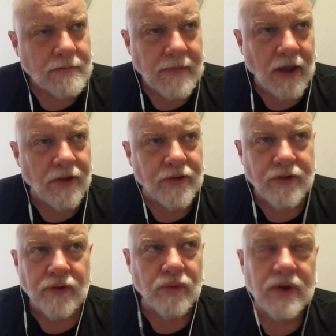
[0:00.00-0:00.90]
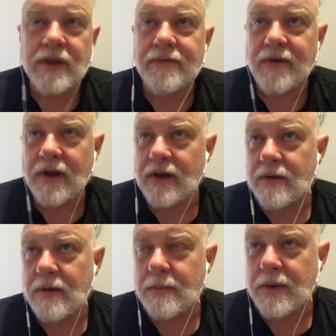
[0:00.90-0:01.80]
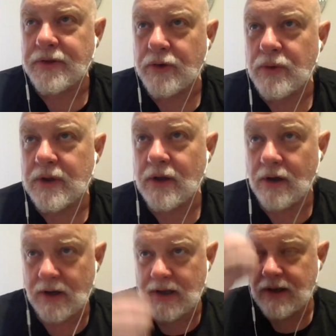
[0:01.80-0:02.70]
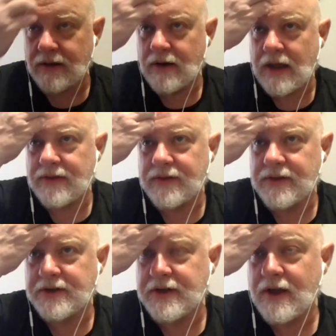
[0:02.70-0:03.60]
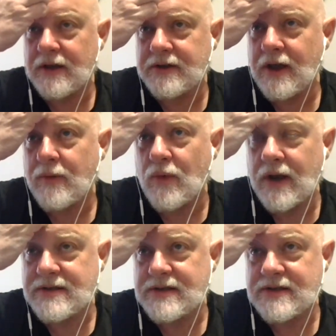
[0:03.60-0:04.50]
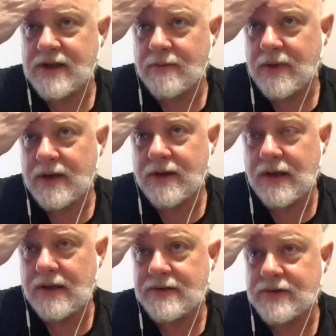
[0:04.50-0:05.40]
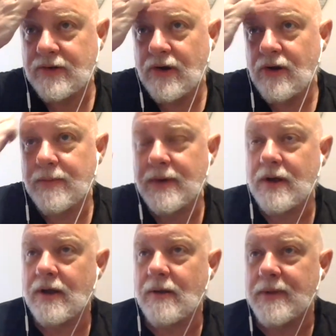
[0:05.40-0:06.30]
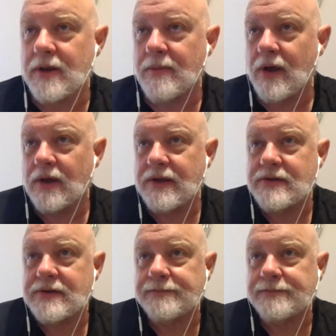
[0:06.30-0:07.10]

They're really fun, but they're really long, and the time-wise, since I'm in Eastern Europe, I'm in the Balkans.